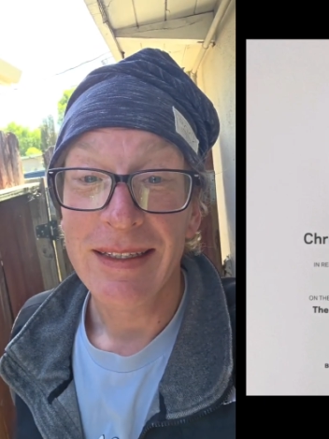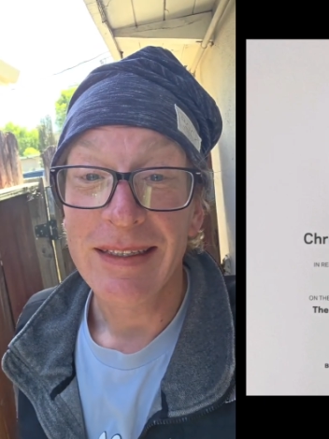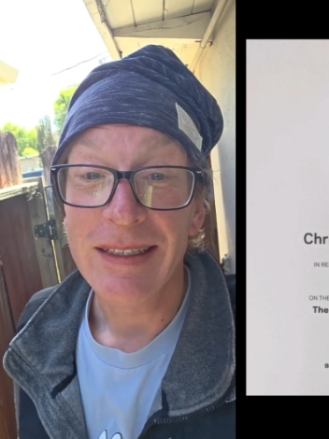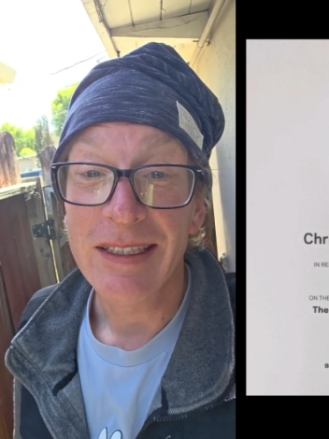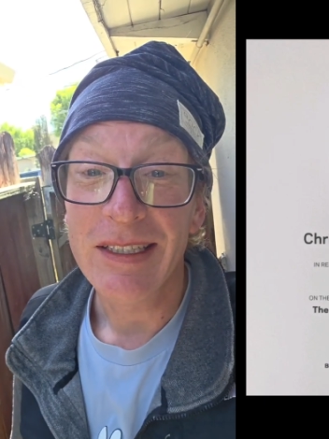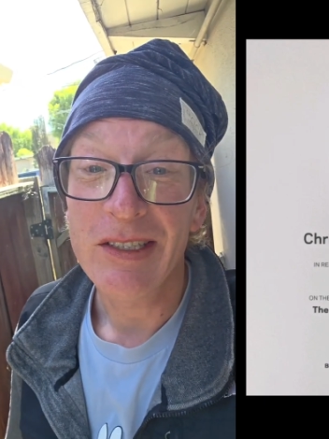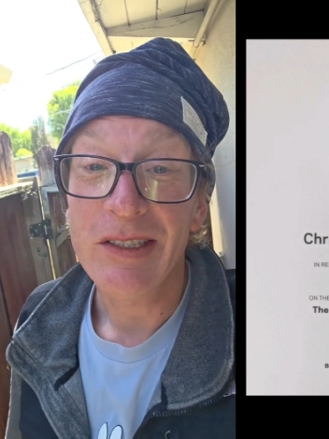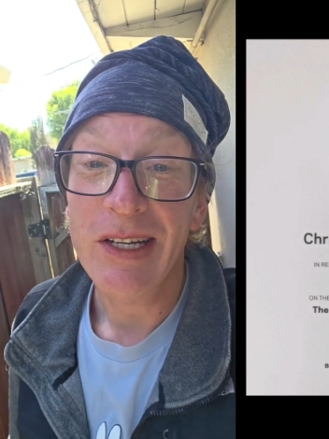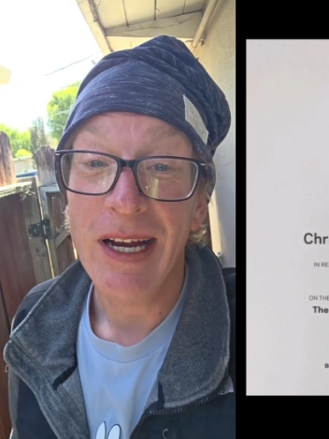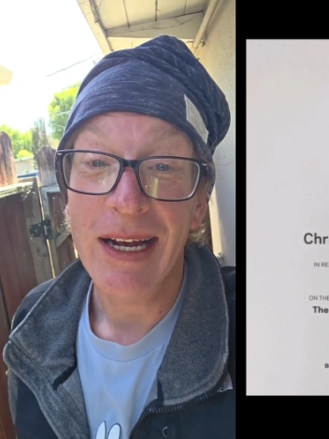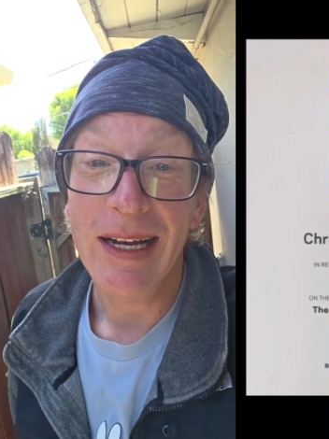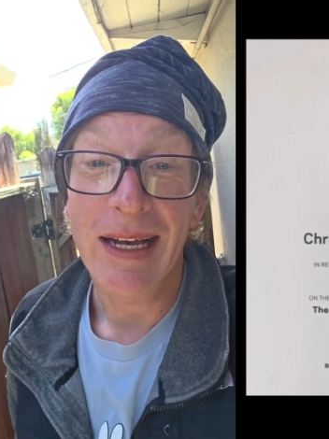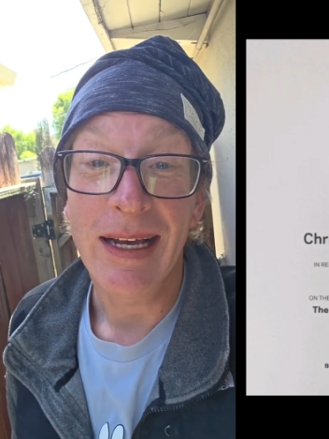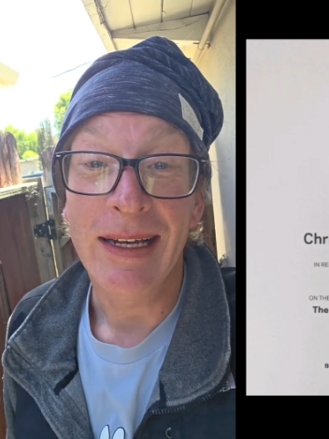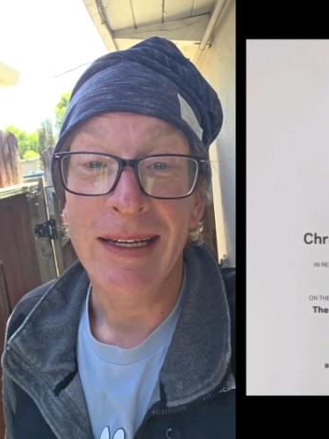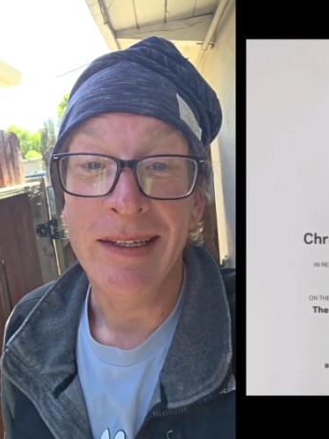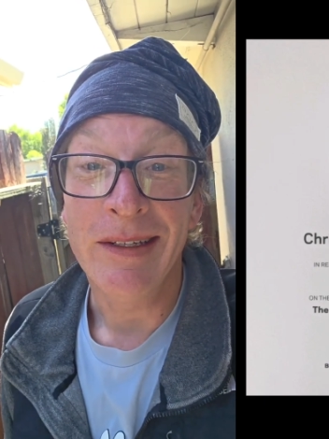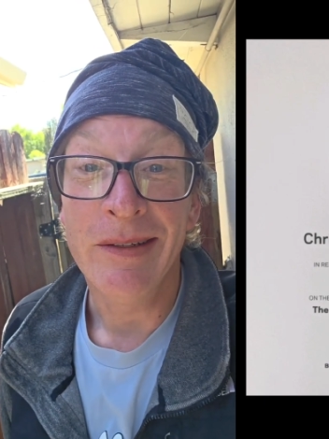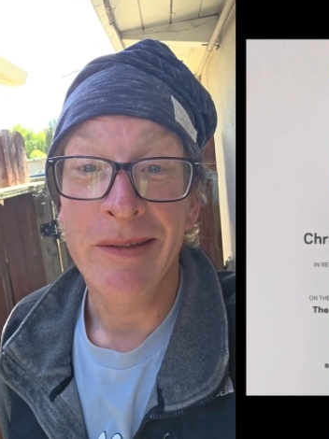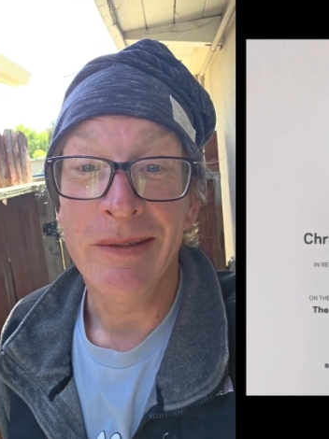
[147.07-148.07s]
This track I
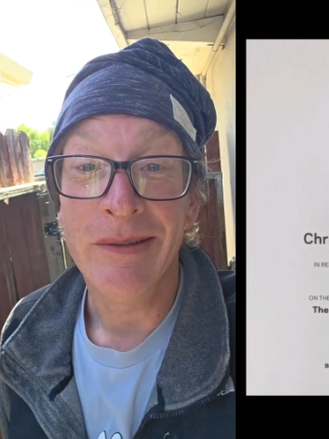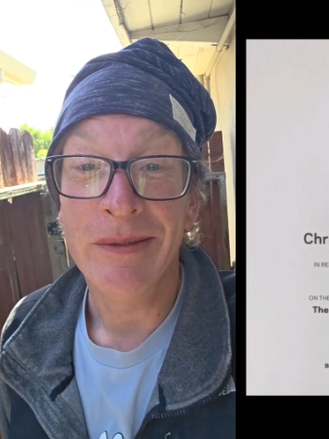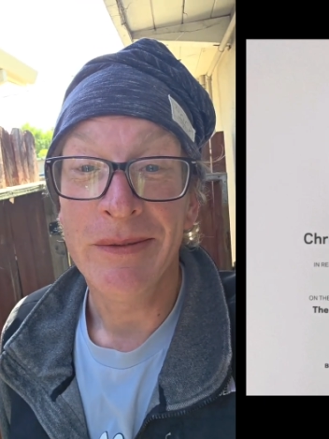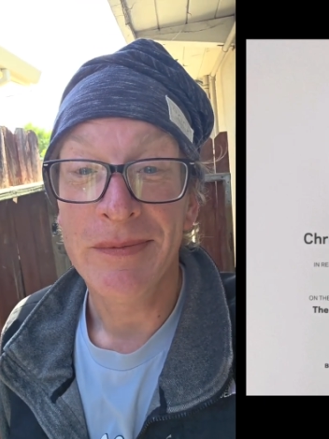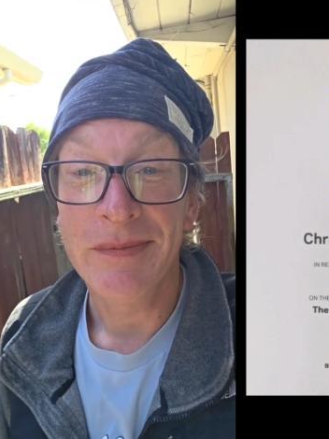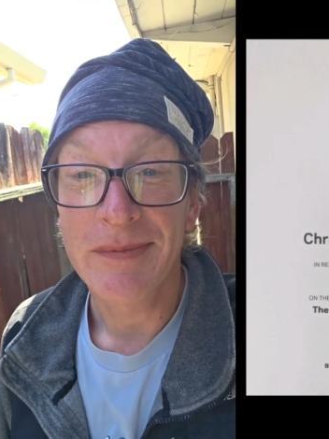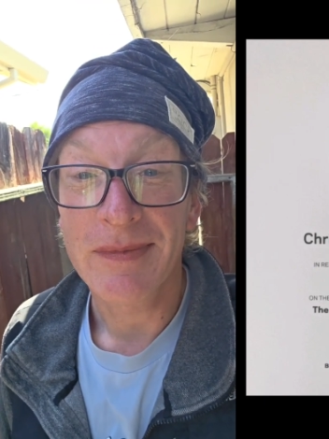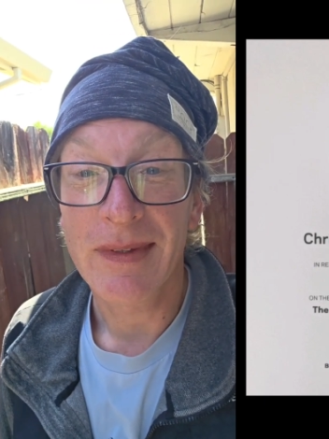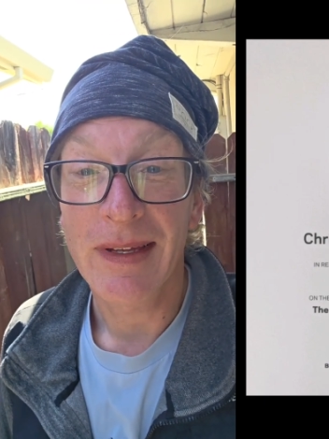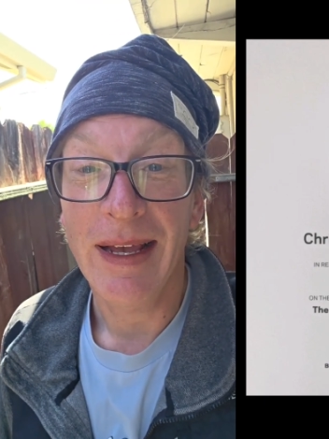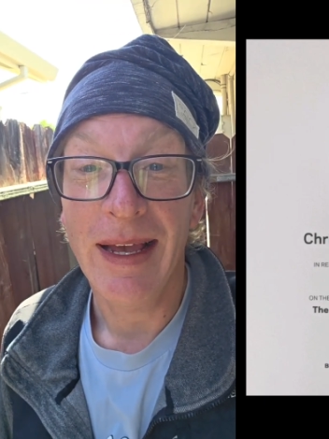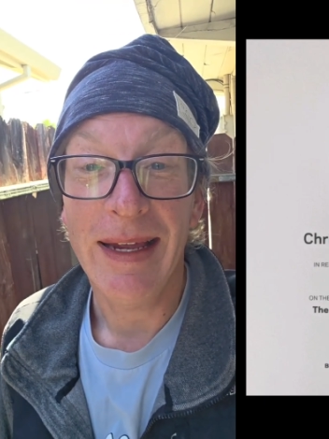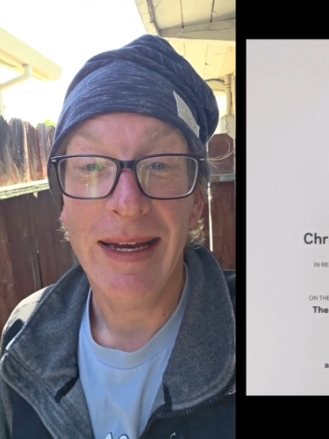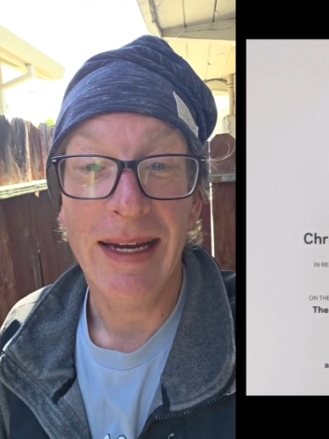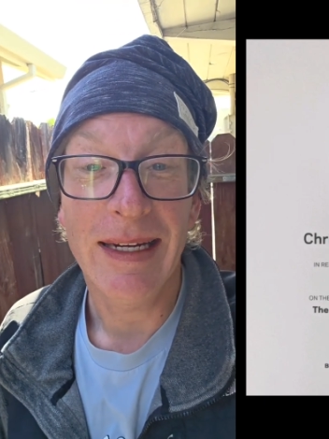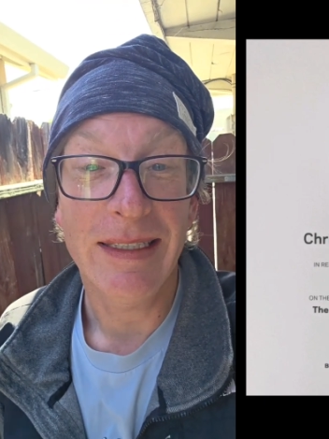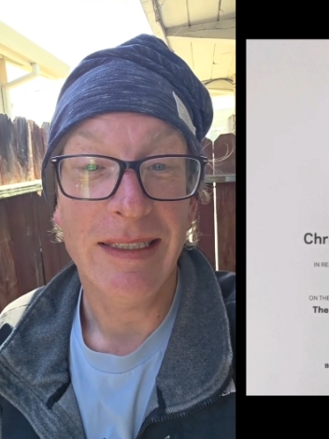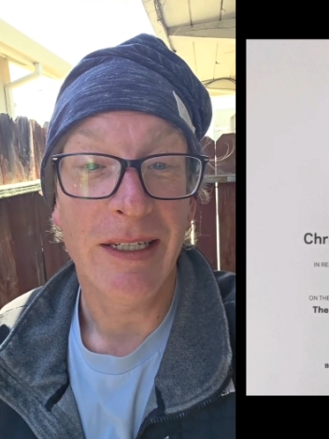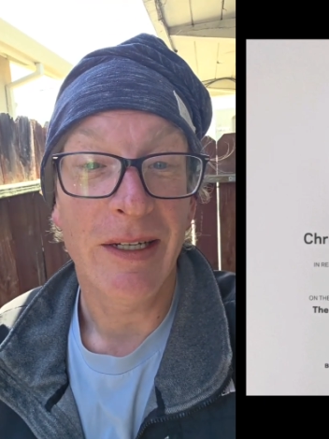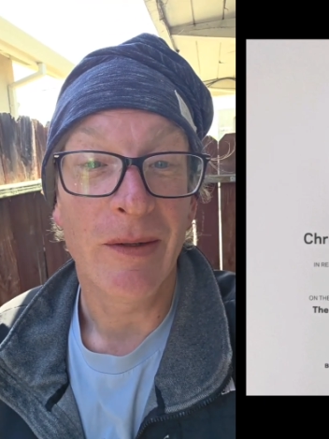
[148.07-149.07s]
knew, I'd
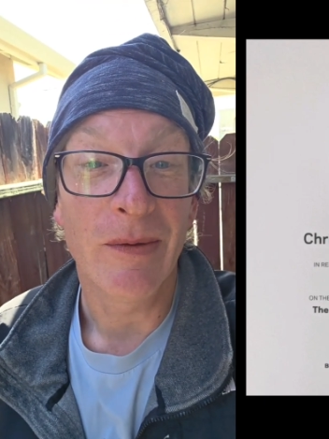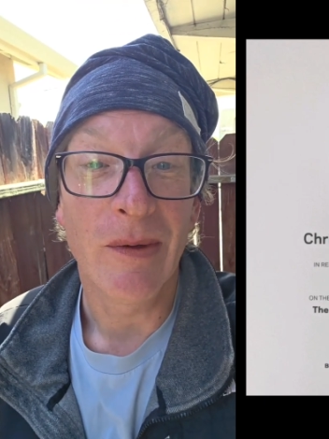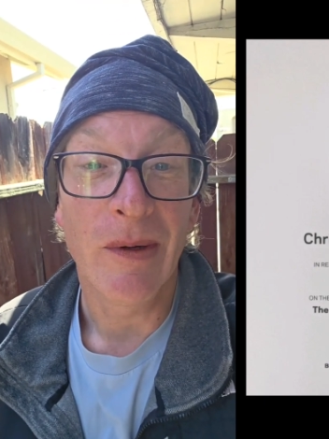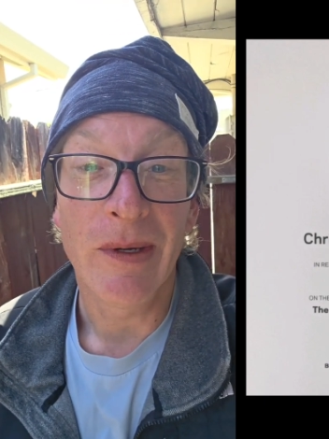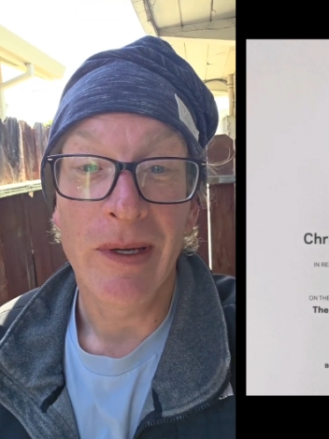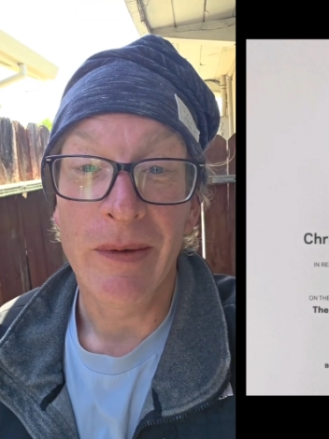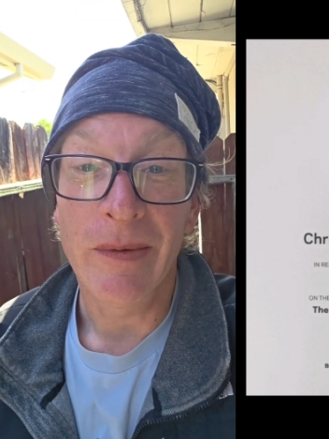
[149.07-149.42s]
actually wrote